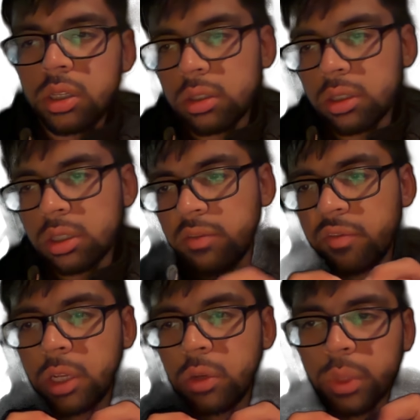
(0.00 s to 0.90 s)

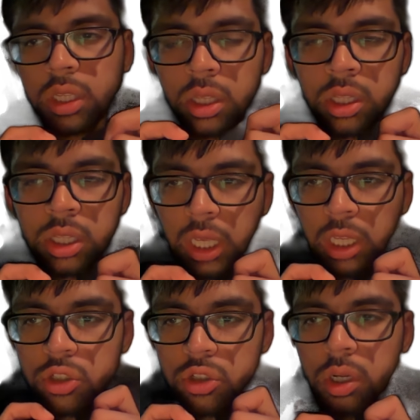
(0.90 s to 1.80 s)
configuring the
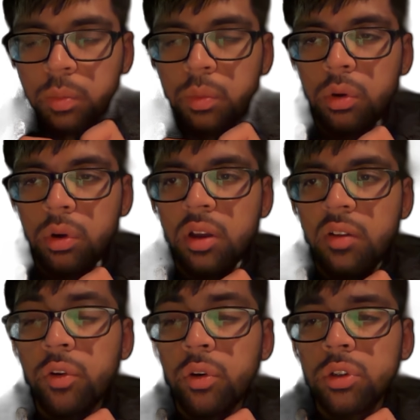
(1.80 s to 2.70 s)
trunk port for
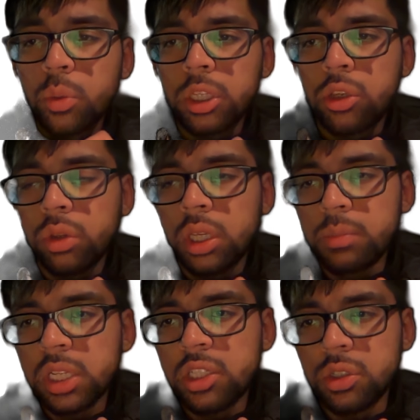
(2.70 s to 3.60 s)
.1q
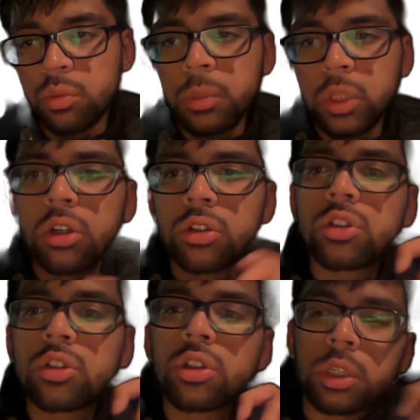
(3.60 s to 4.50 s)
encapsulation. Remember, you got
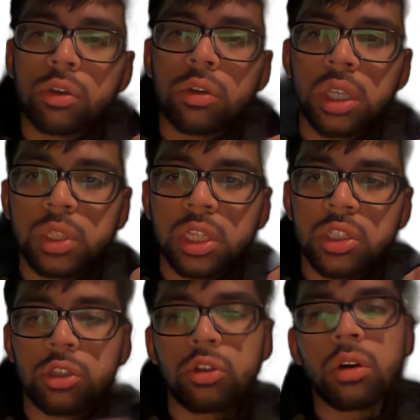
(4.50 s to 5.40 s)
.1q encapsulation, you
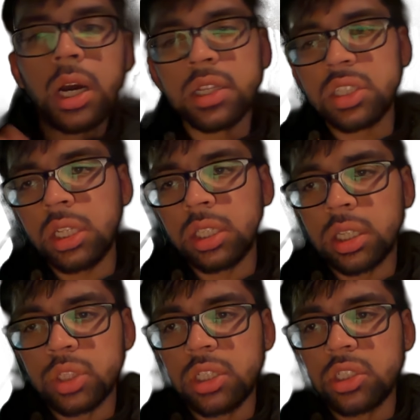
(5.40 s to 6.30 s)
got ISL
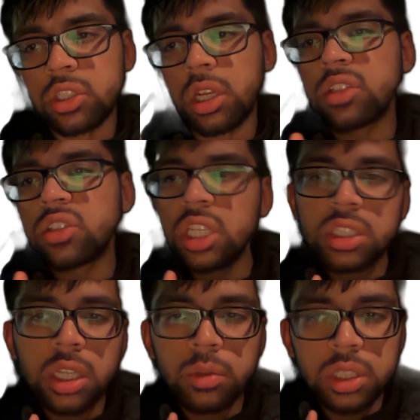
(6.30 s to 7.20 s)
encapsulation. ISL
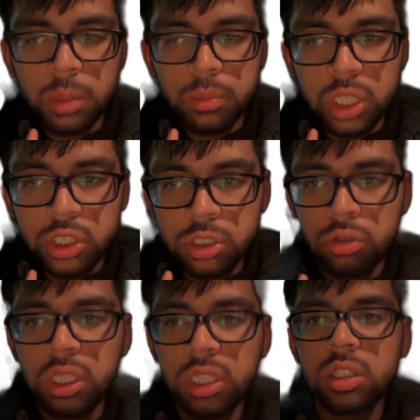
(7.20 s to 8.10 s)
encapsulation is only
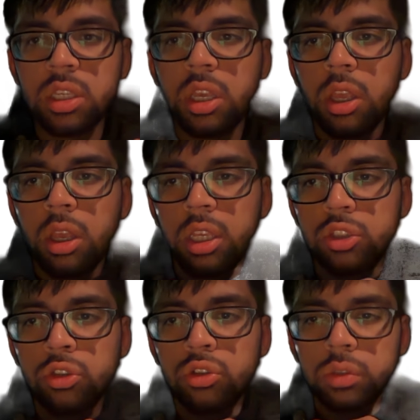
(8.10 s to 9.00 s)

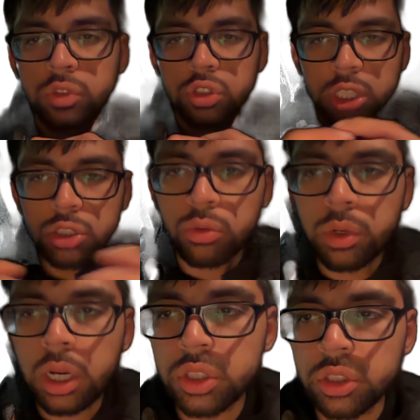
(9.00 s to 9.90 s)
exclusive to Cisco
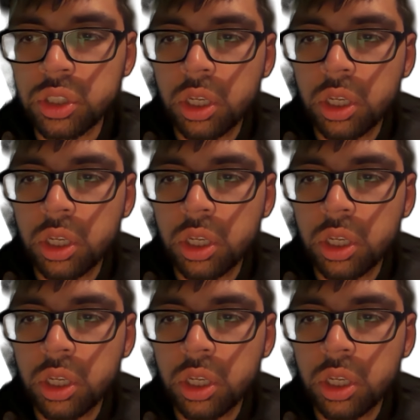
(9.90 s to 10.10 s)
routers,